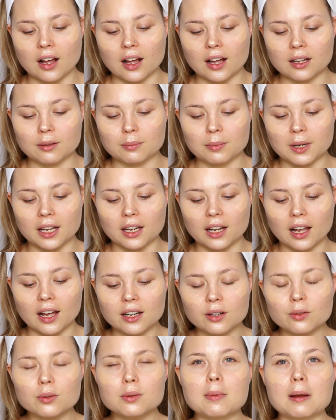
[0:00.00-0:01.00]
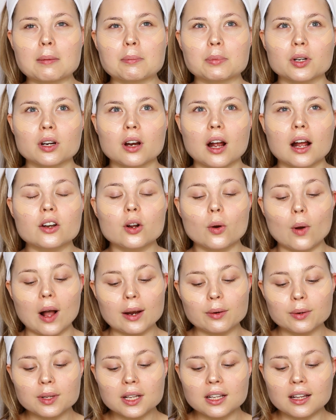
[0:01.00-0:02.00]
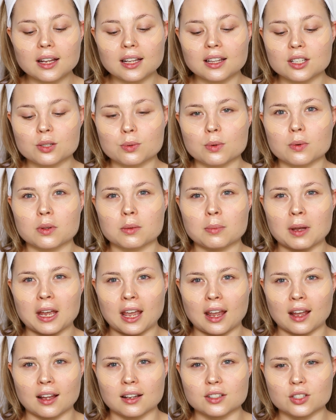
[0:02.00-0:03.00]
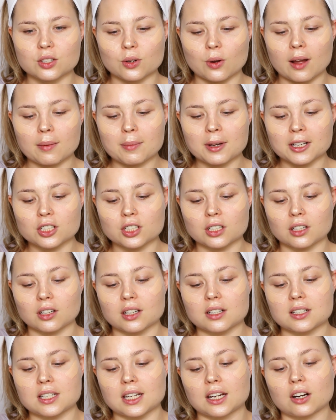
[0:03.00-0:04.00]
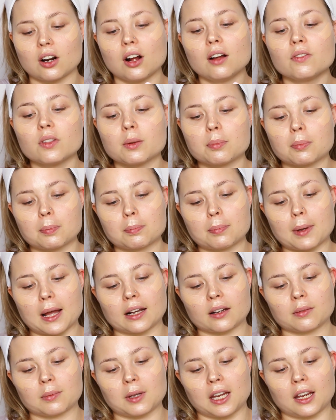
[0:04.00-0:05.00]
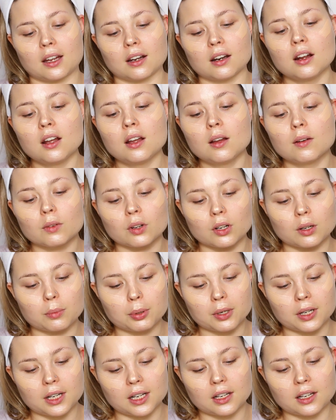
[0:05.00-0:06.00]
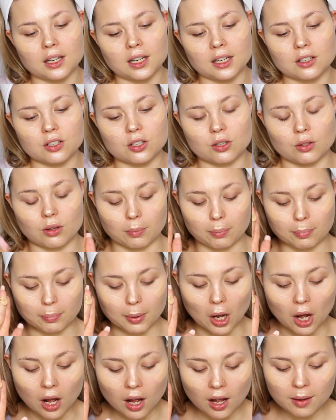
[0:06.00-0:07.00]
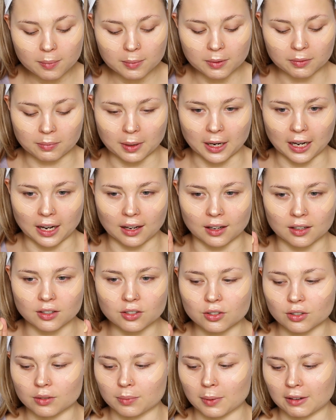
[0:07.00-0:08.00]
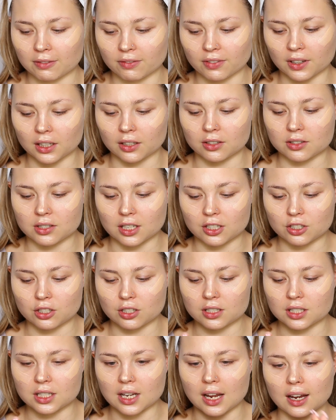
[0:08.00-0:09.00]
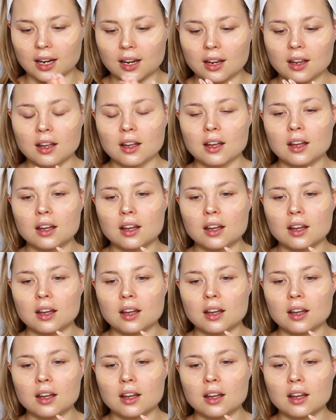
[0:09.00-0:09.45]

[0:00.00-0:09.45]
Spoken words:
I kind of remember, no, I really like this one with my hand. So I'm actually going to take it off the back of my hand. I'm going to put it into the palm of my hand, or my fingers, I should say.